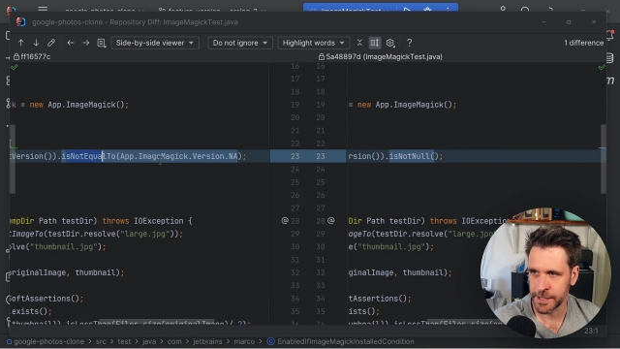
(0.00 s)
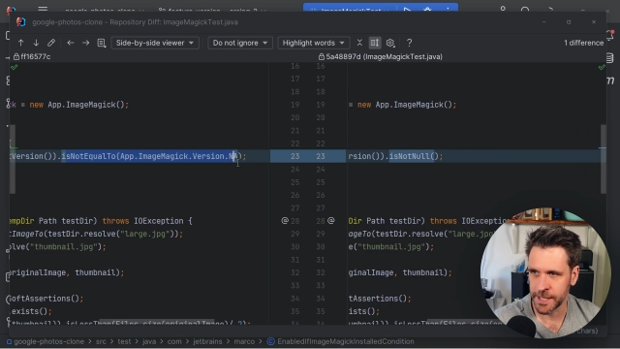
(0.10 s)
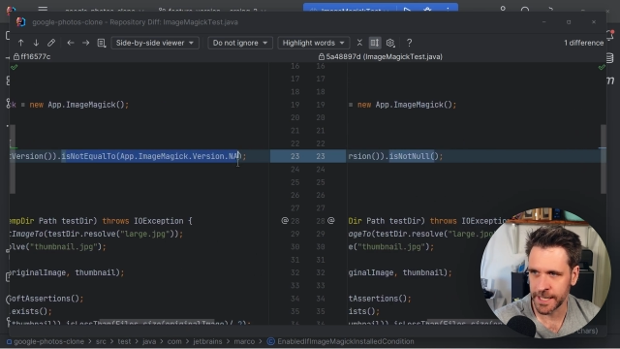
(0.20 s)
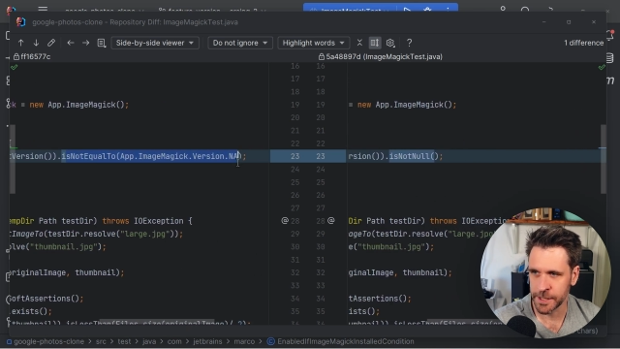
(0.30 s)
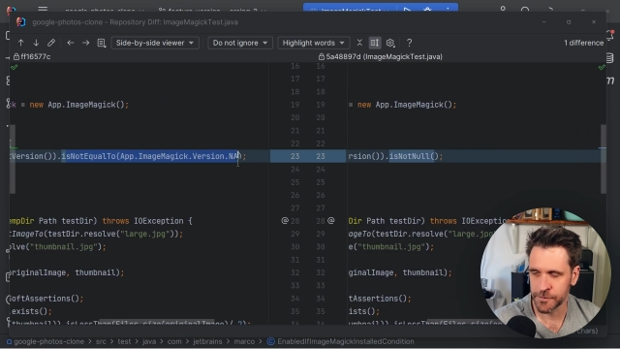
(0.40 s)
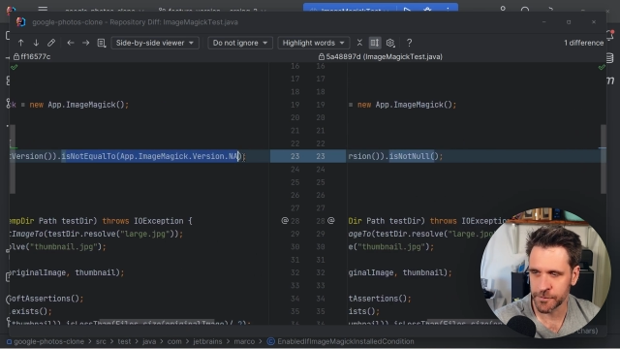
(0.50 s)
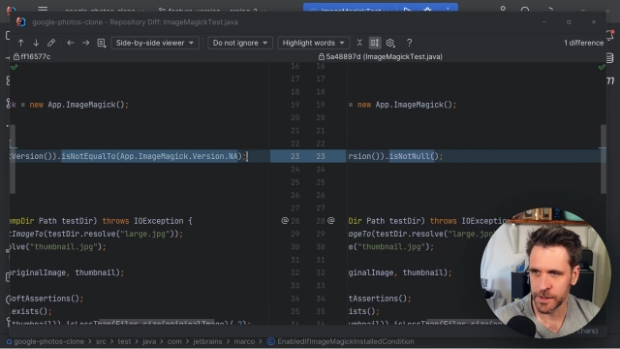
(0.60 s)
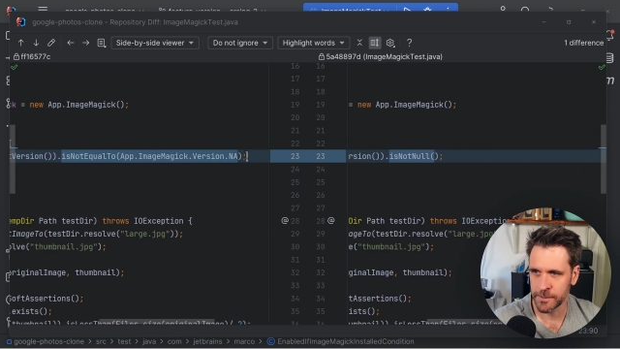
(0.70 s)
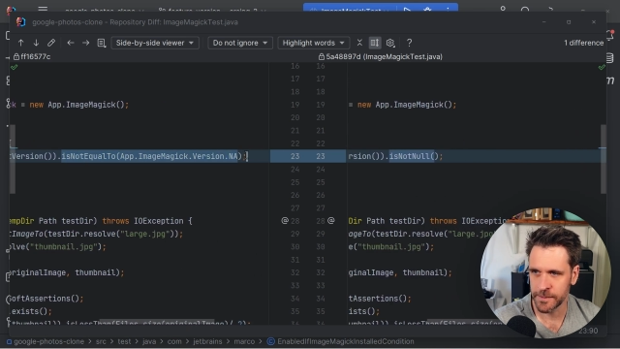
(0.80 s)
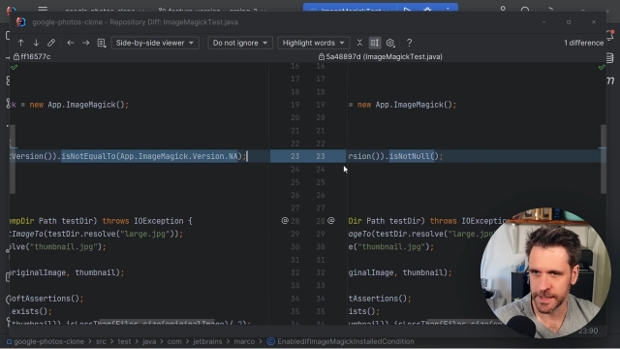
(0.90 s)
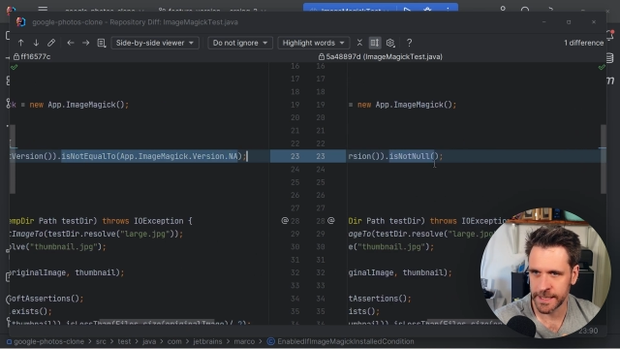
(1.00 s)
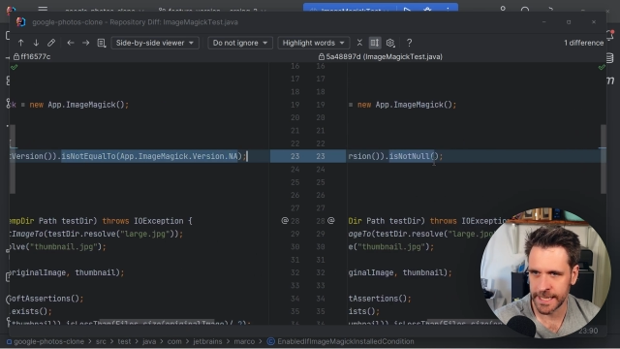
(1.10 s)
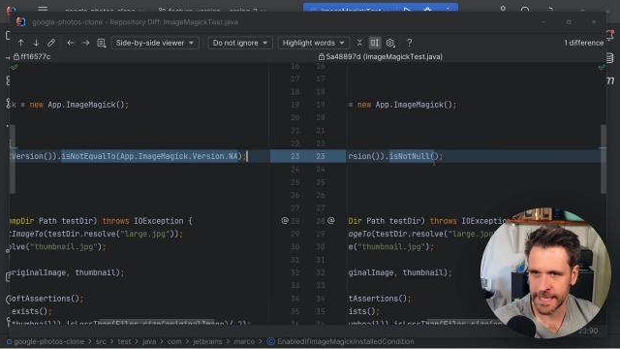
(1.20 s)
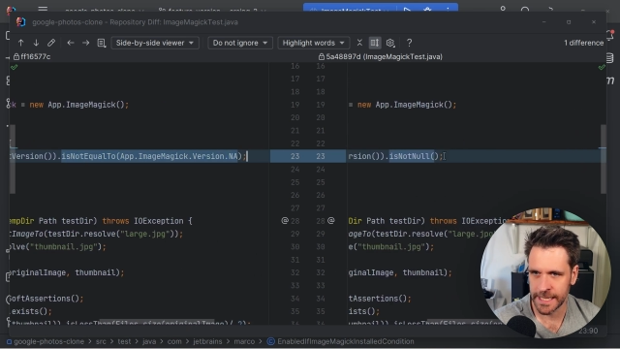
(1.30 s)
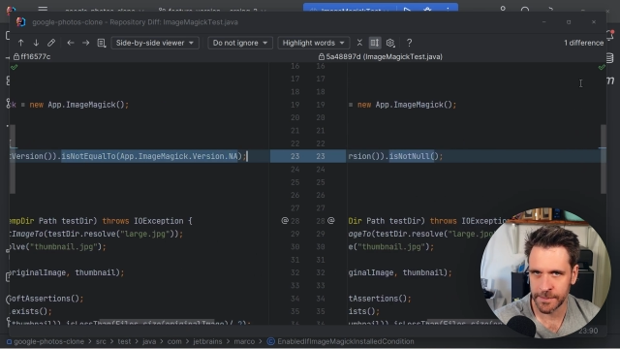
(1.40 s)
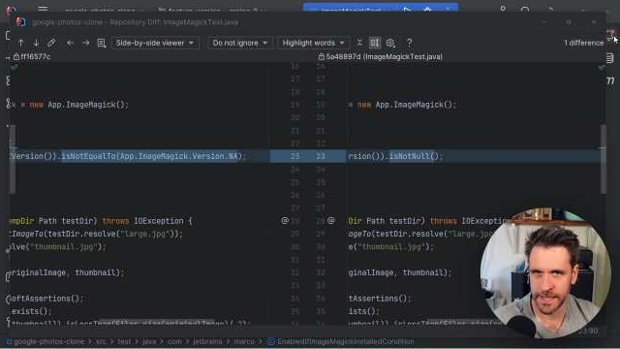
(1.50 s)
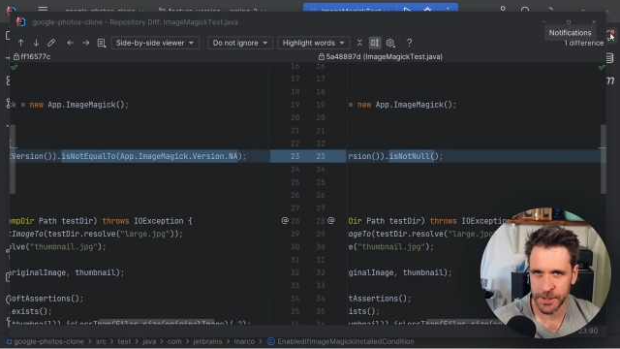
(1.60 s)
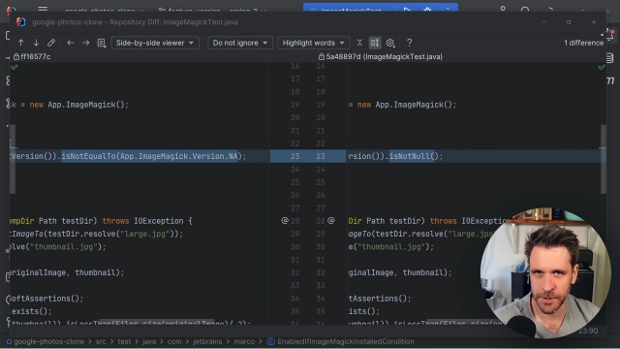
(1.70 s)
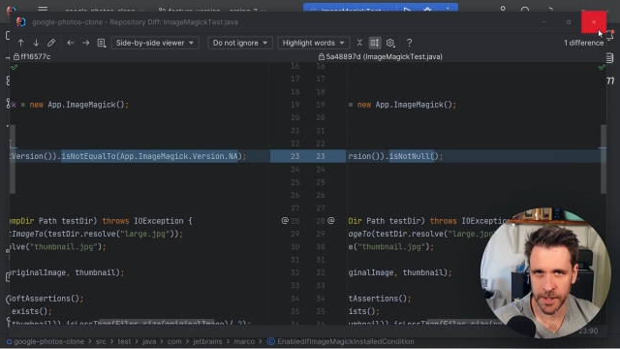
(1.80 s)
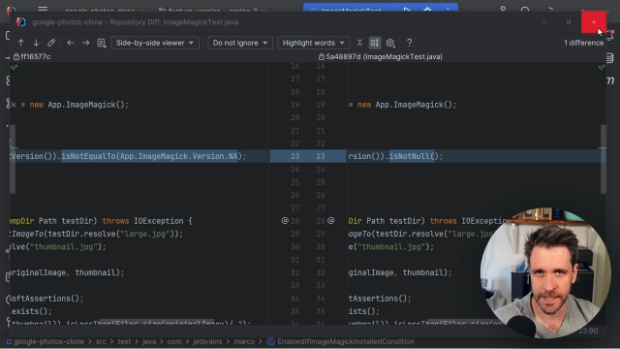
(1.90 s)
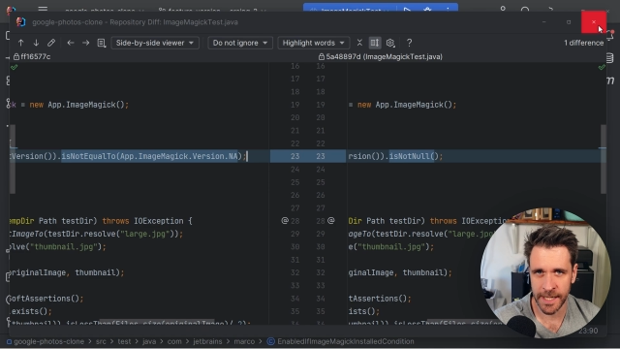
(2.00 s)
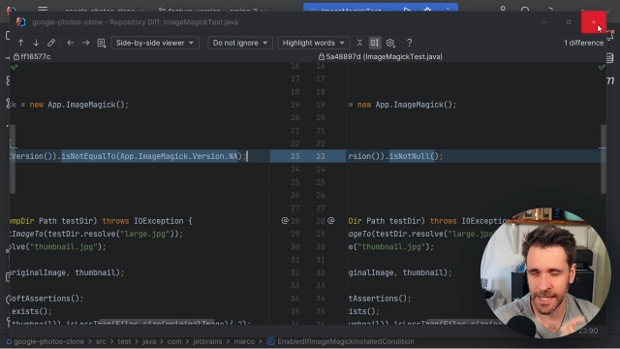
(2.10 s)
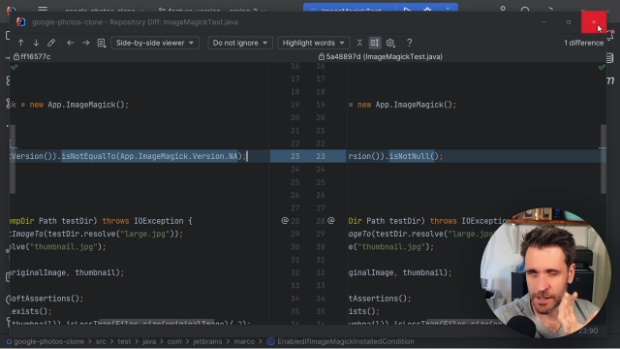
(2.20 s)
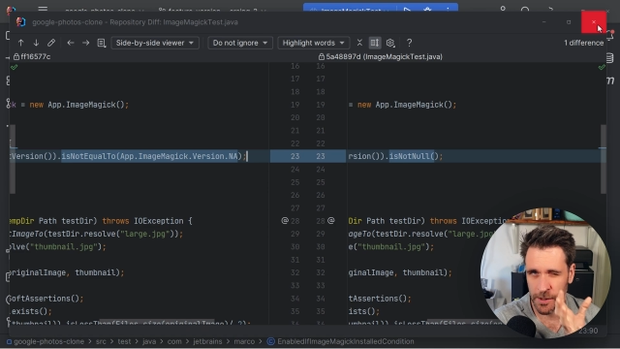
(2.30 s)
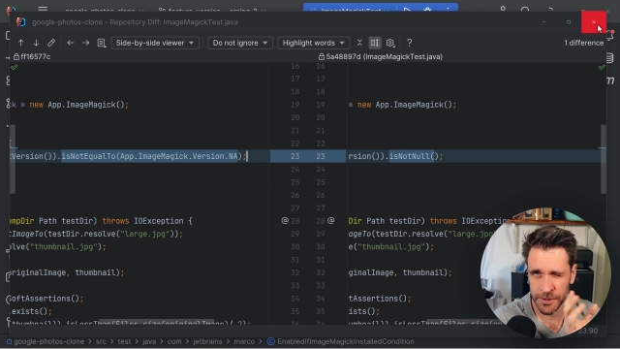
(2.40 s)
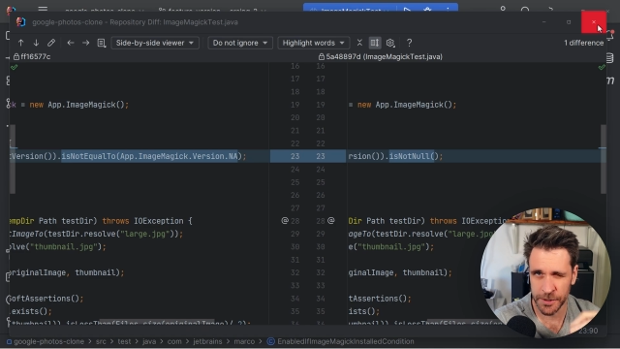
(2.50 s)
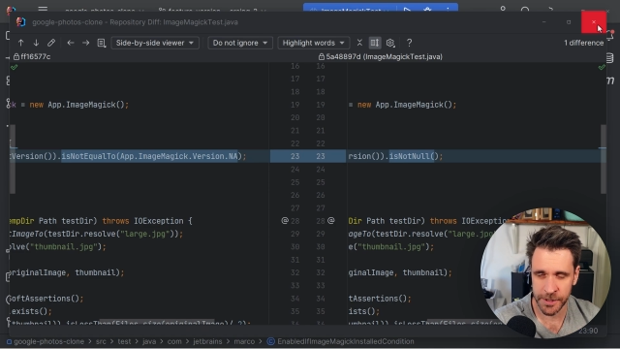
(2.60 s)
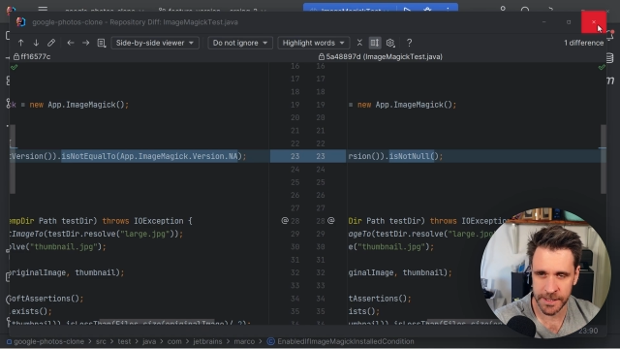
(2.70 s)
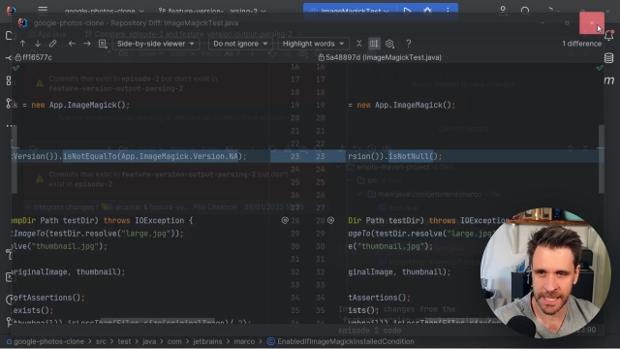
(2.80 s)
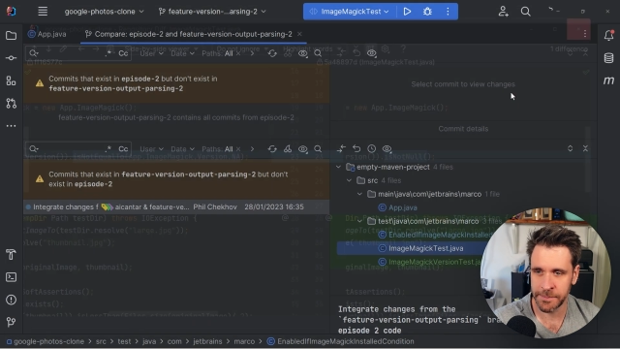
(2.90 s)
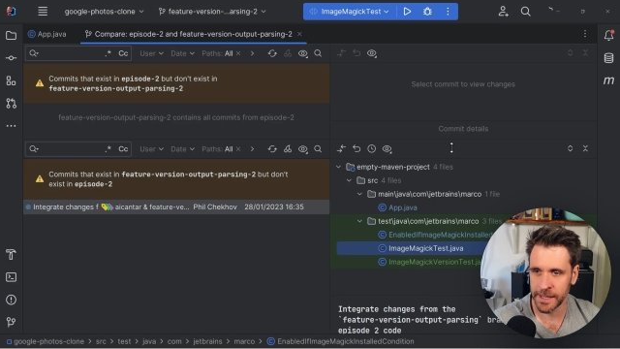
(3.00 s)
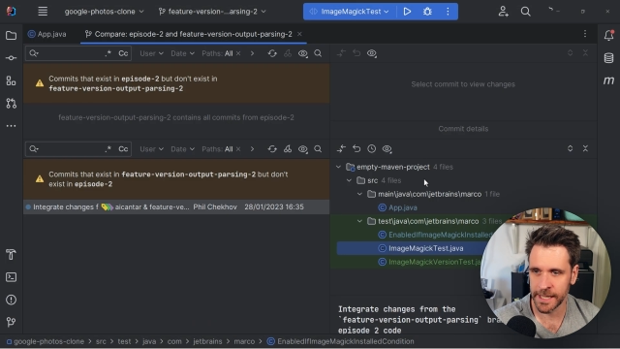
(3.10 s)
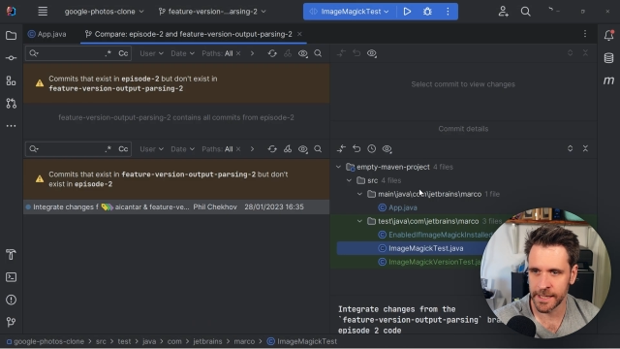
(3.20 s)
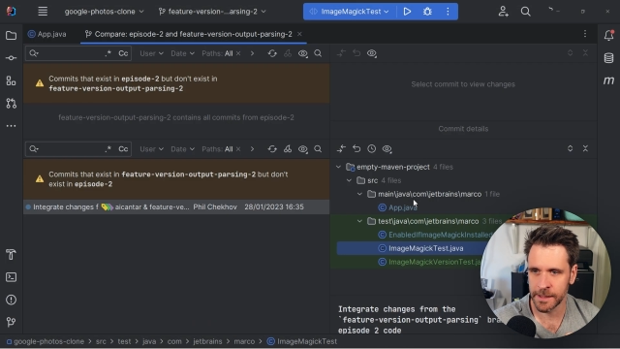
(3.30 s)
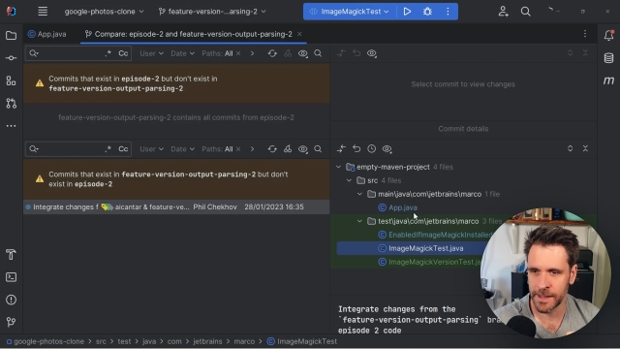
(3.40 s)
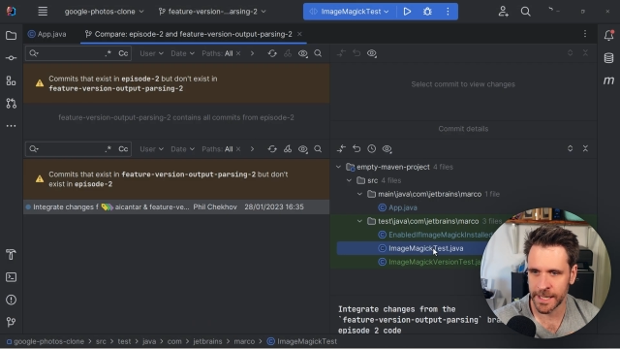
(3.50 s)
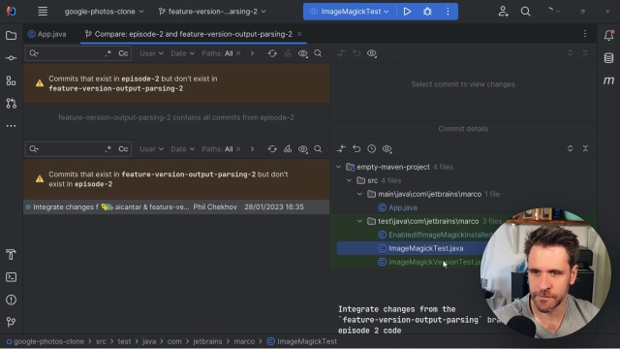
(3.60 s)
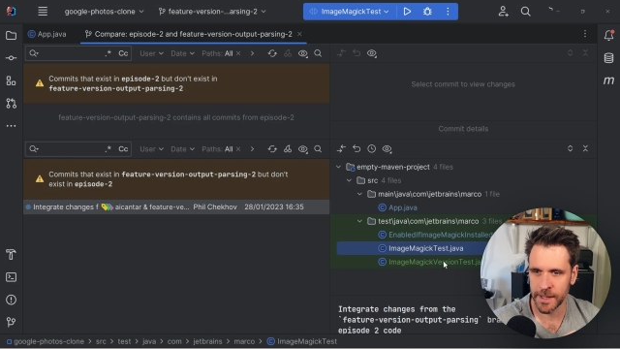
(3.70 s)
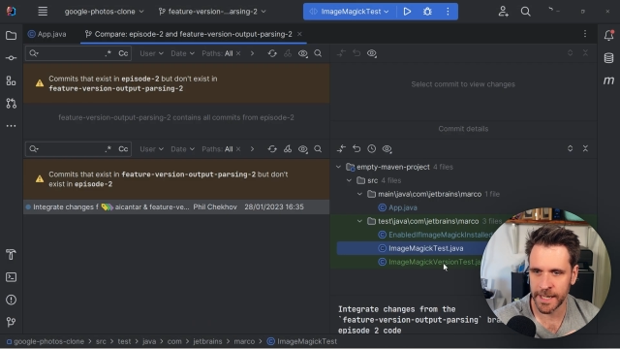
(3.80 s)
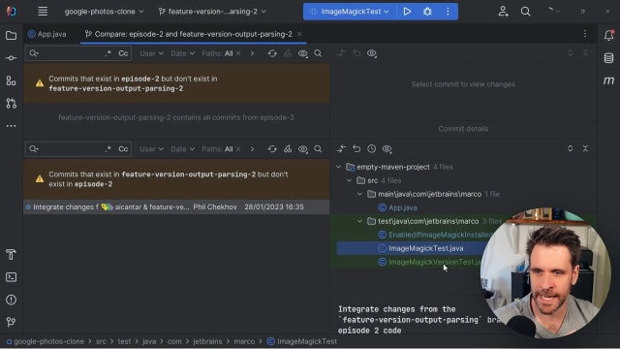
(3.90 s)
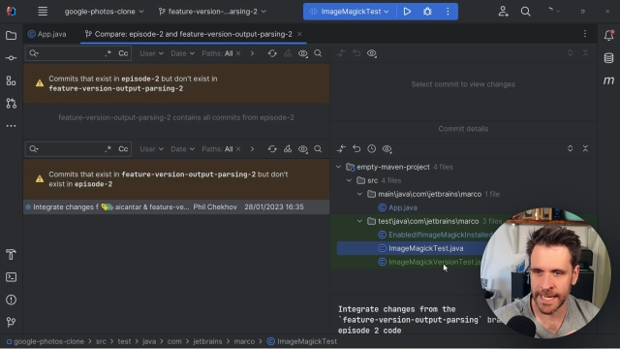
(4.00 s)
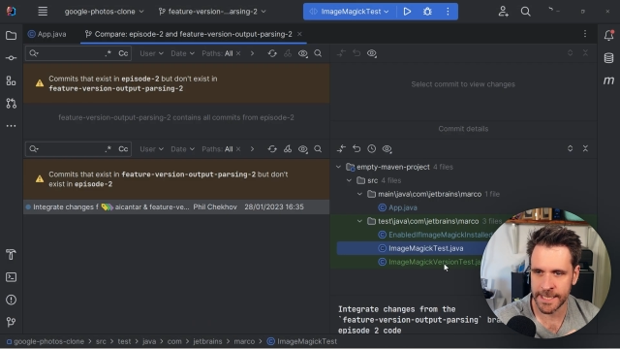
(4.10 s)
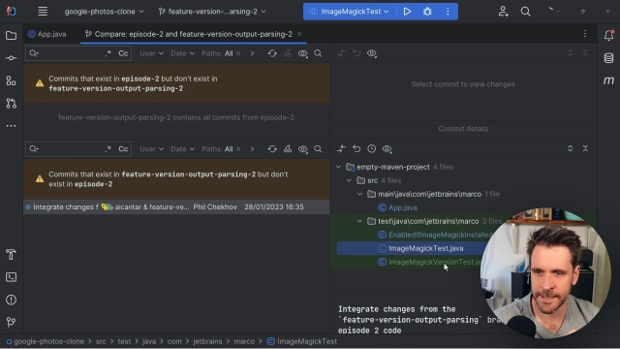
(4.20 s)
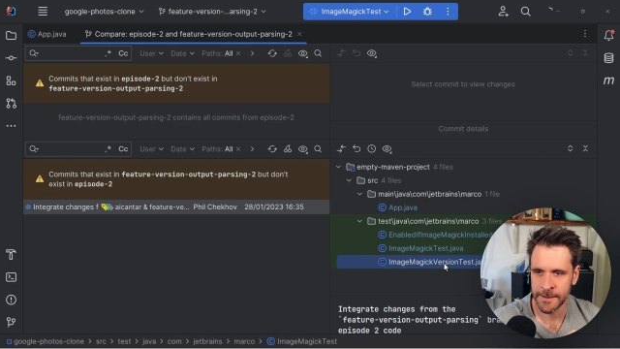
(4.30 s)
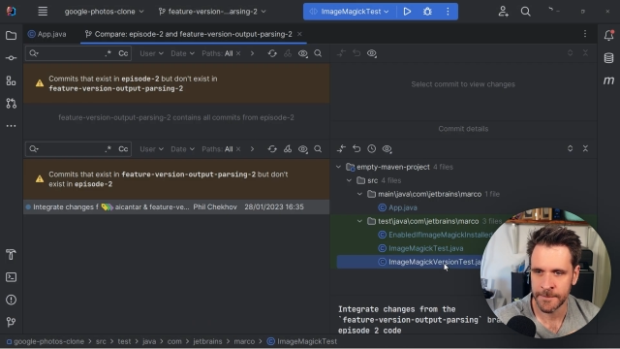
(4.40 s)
It changed from an enum here to not null, also just keeping it in the back of my head.